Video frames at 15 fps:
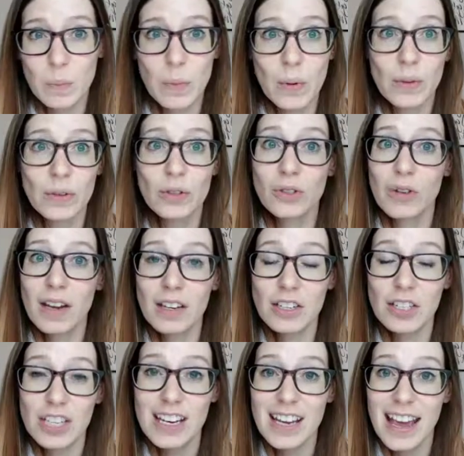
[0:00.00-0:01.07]
both
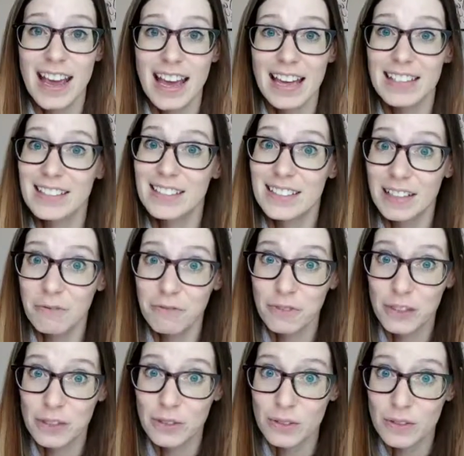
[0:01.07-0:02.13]
strategy and
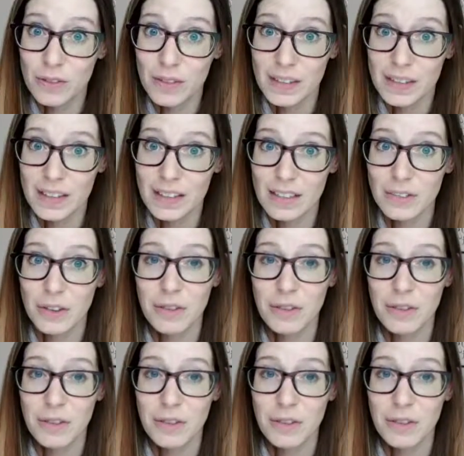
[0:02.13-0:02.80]
done-for-you services.